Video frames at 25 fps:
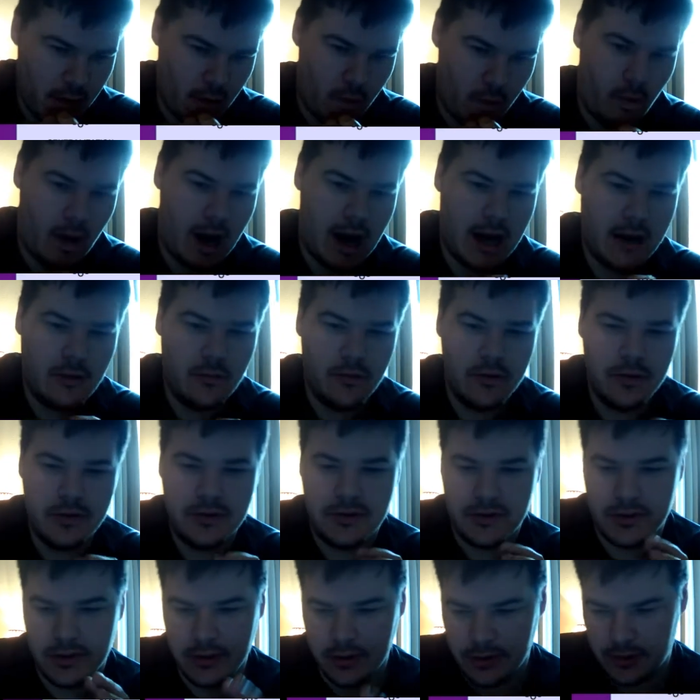Why
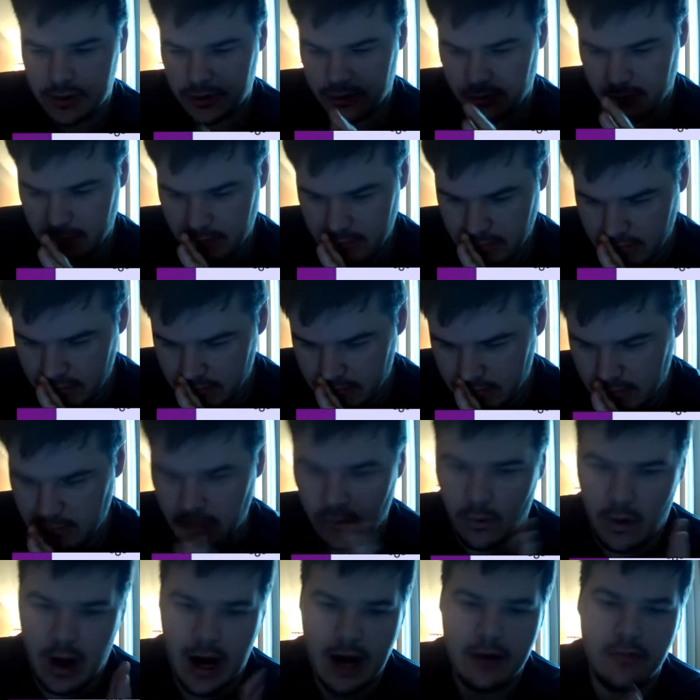would central
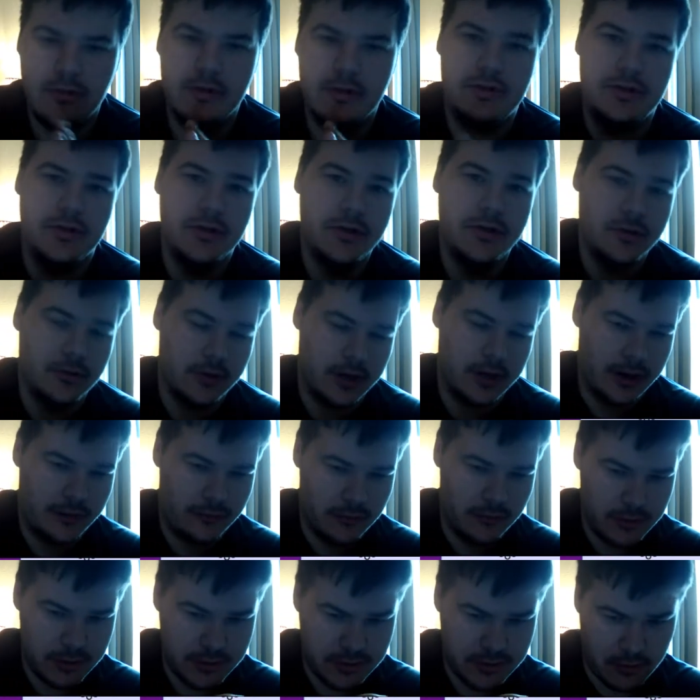
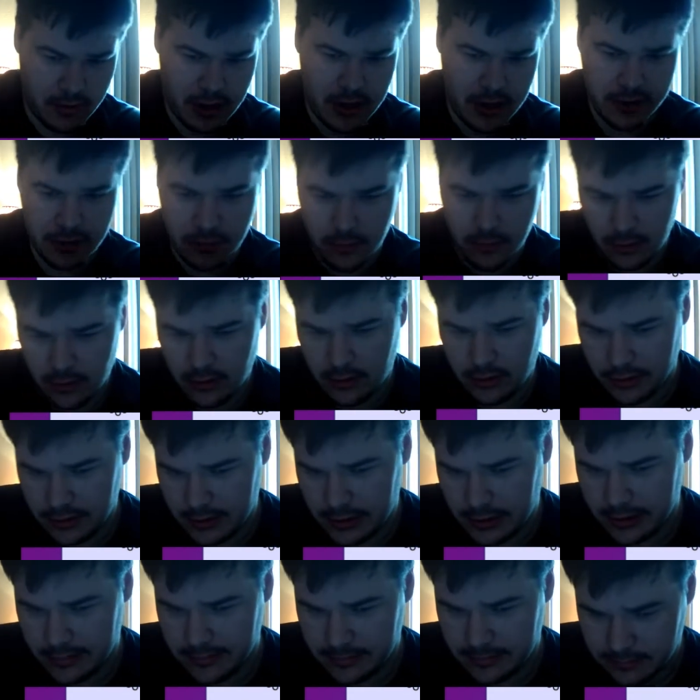governments around the world
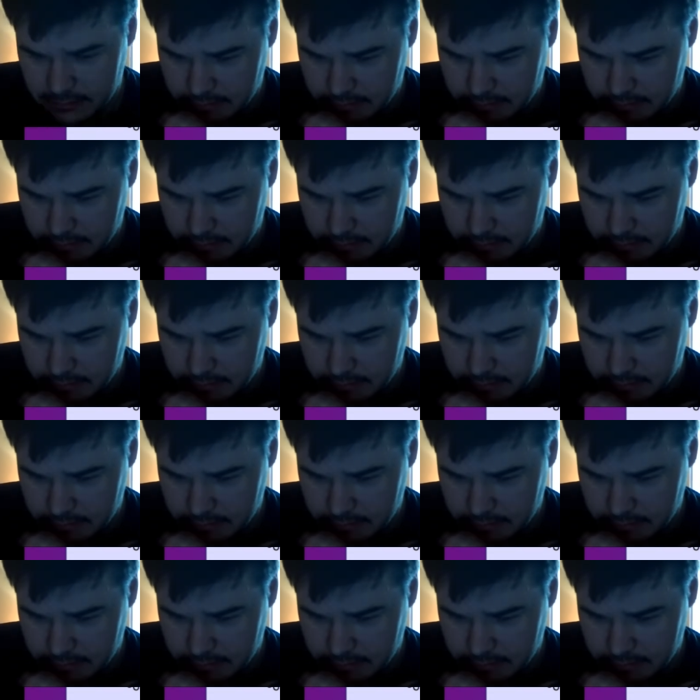then,